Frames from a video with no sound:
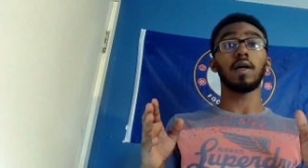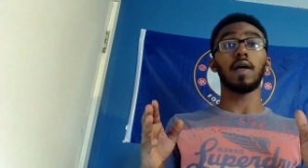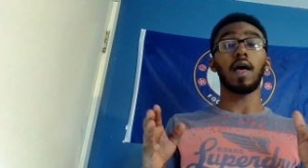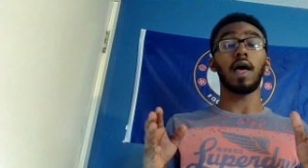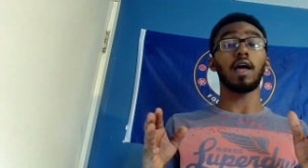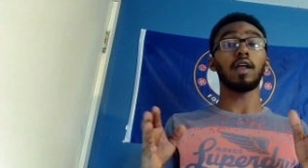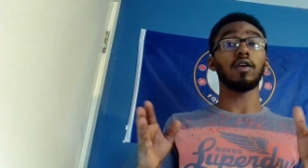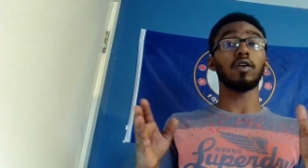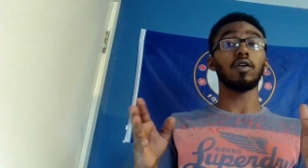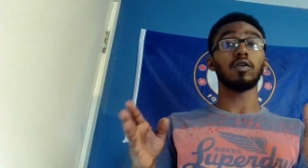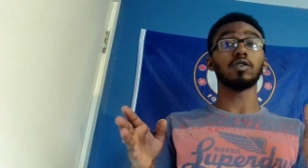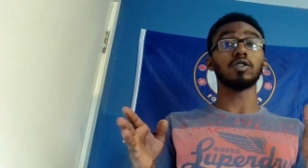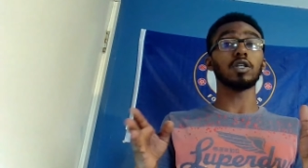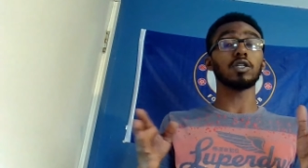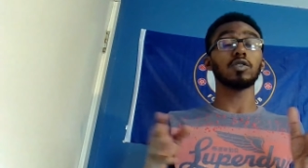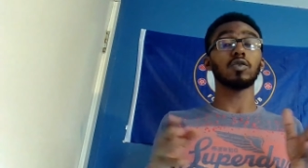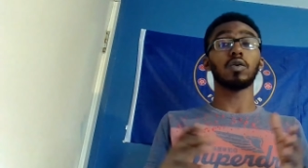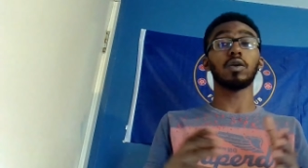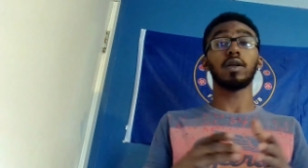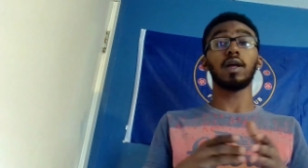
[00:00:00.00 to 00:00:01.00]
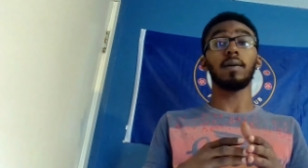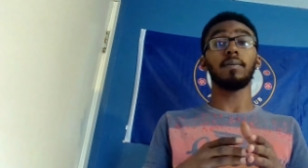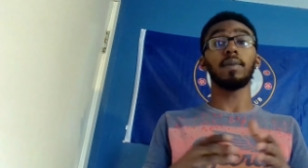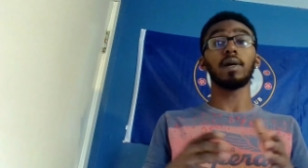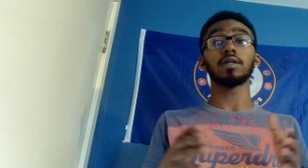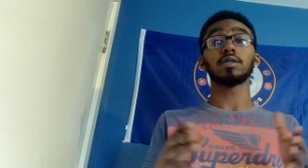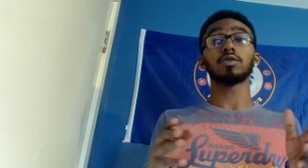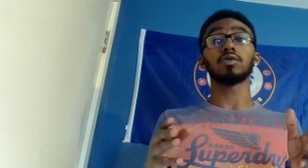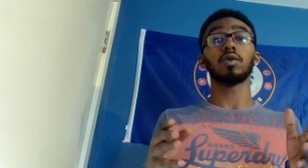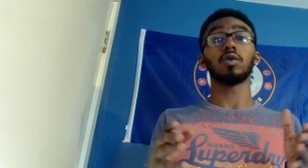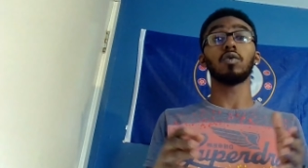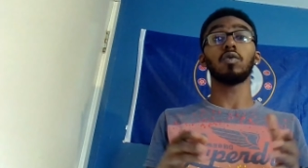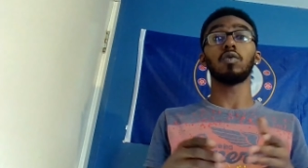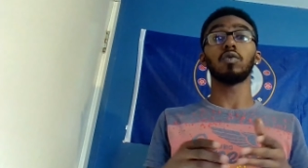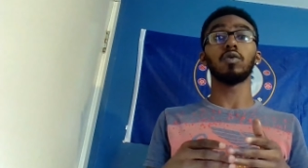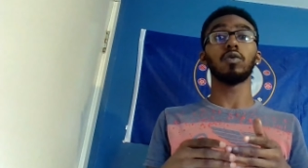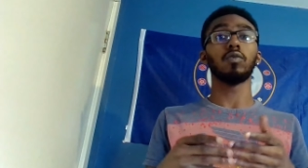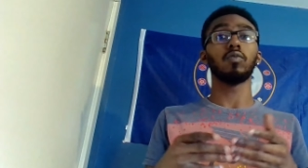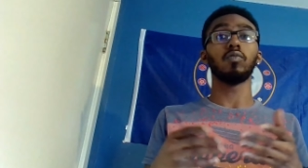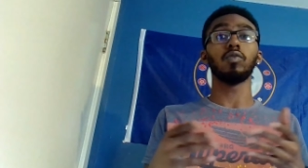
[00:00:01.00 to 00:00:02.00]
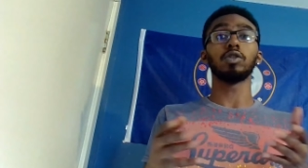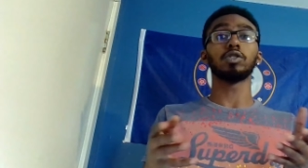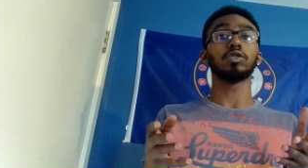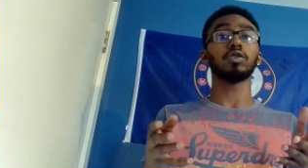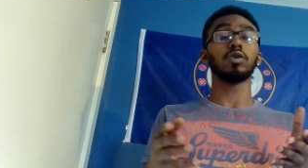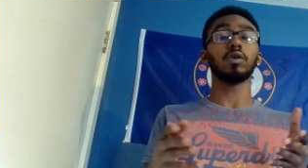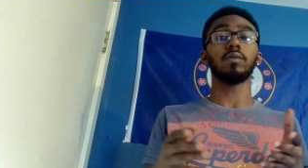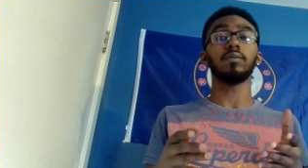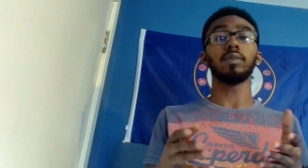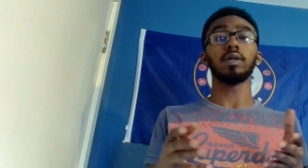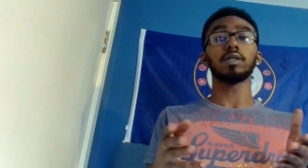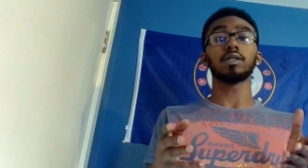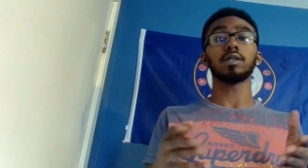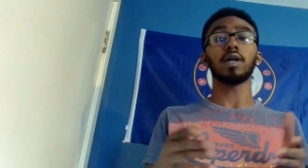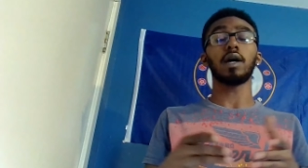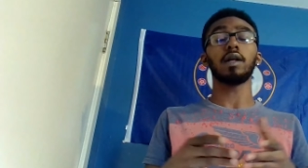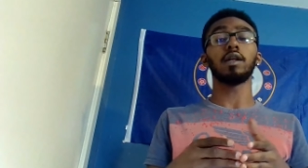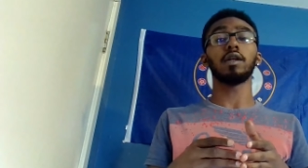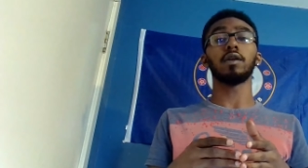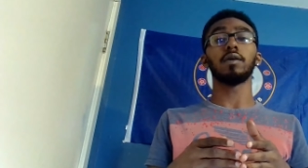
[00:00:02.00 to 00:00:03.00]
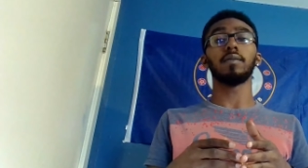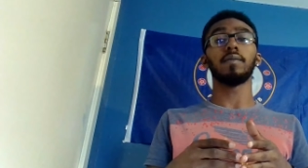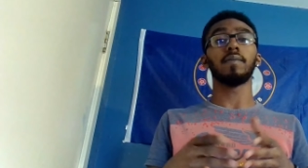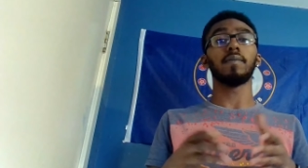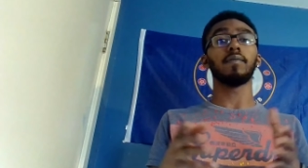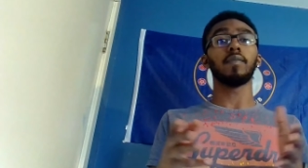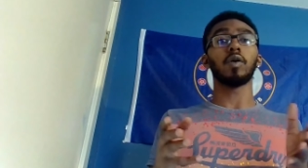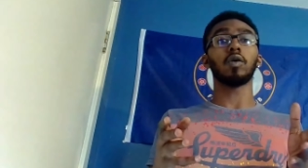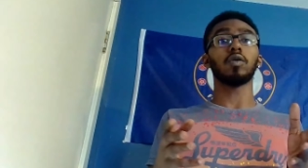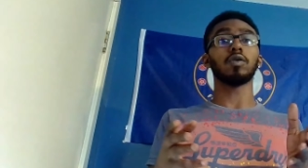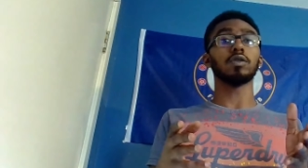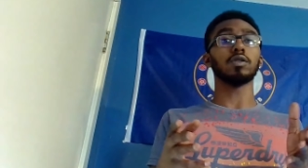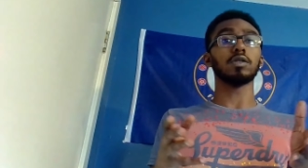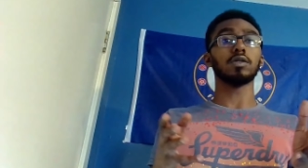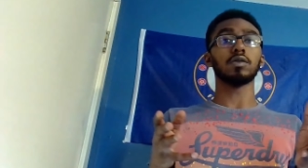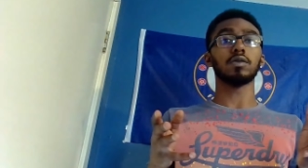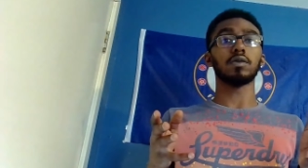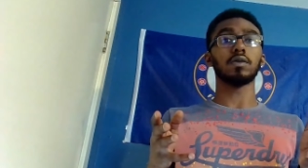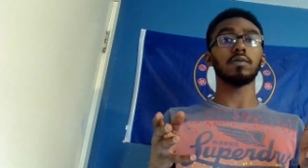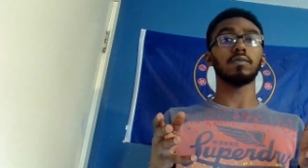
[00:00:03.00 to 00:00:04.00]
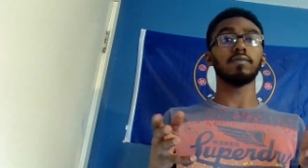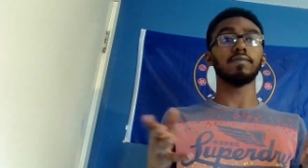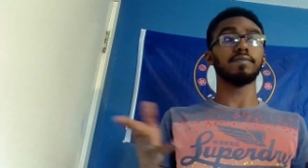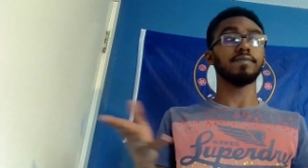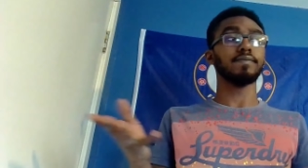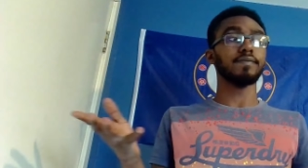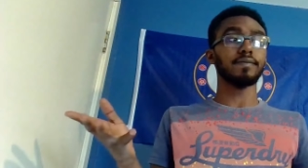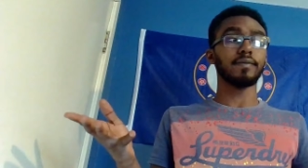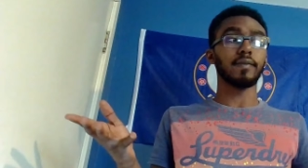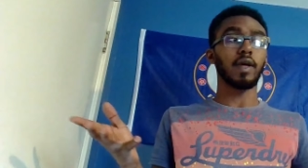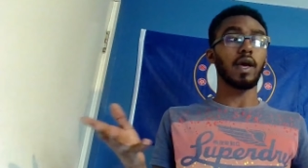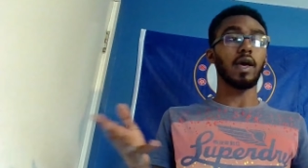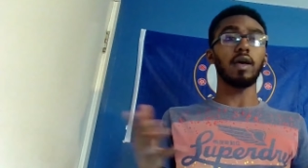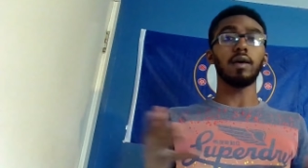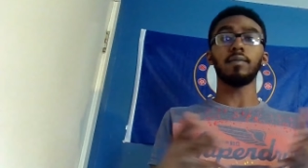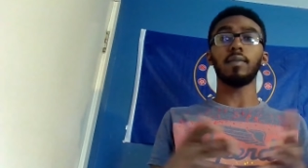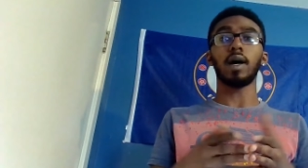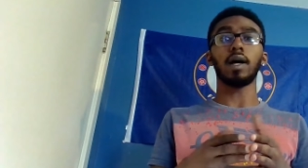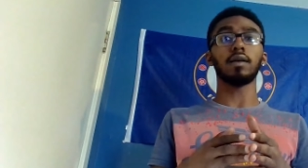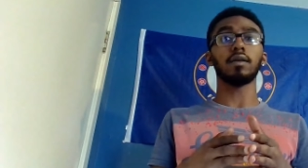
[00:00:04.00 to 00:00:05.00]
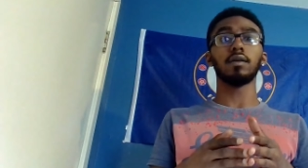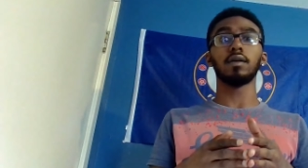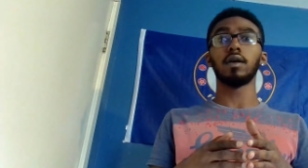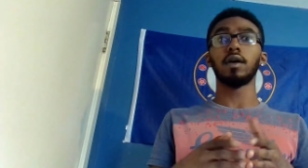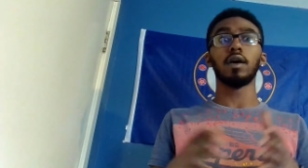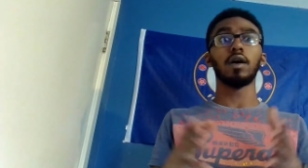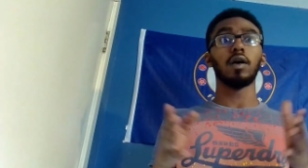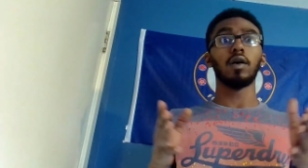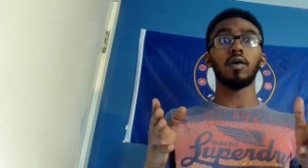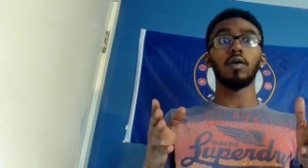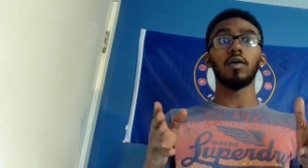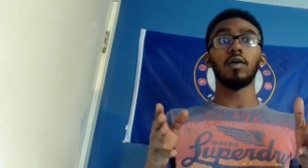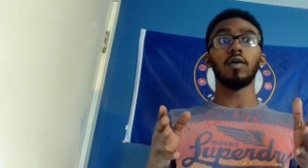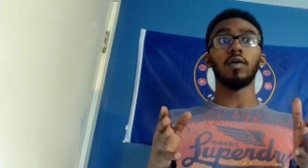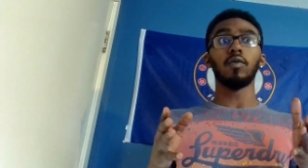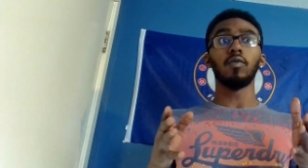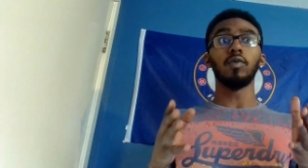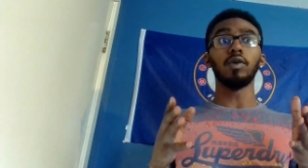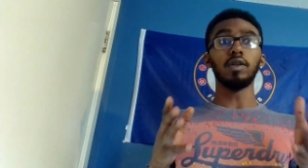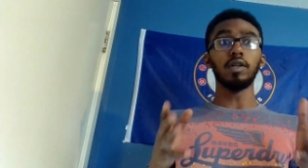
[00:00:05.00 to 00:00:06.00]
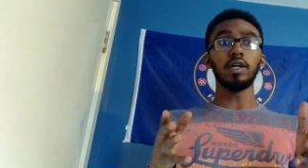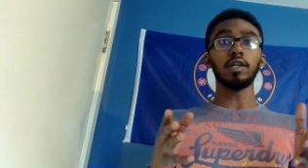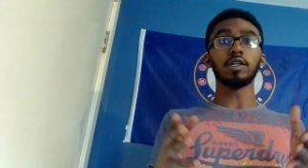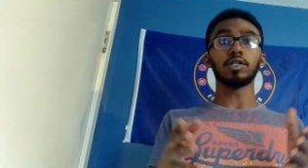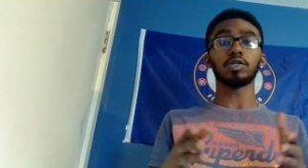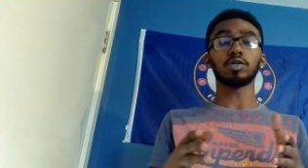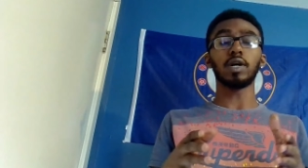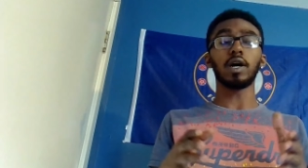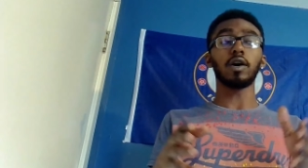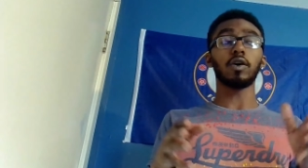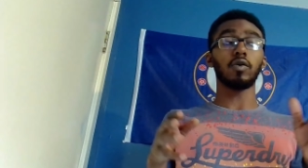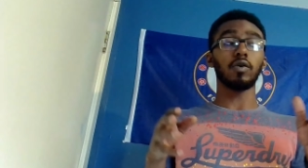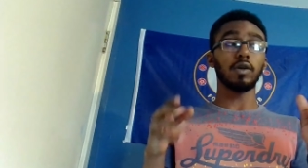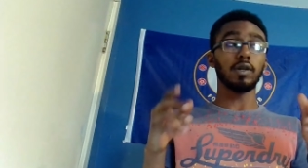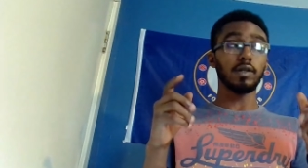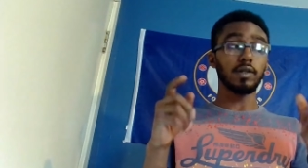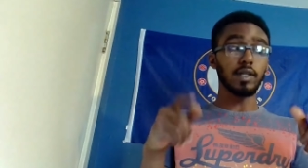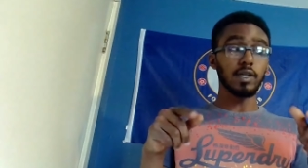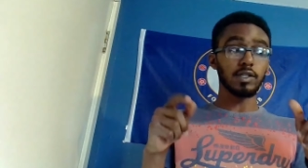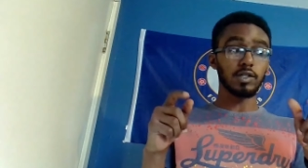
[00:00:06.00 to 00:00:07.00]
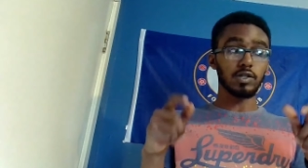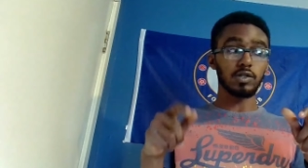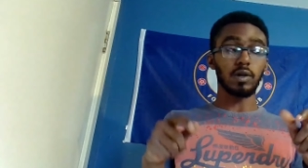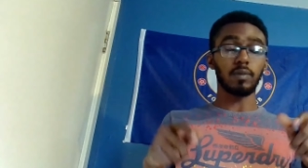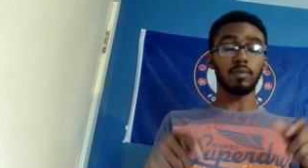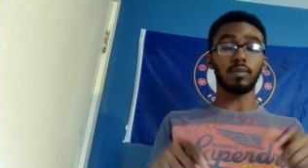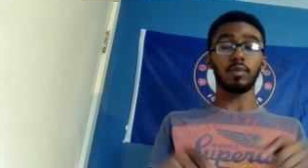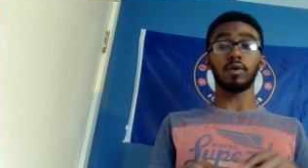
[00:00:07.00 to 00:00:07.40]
And just on that basis alone, we shouldn't be signing him, because, hey man, we need a striker this summer,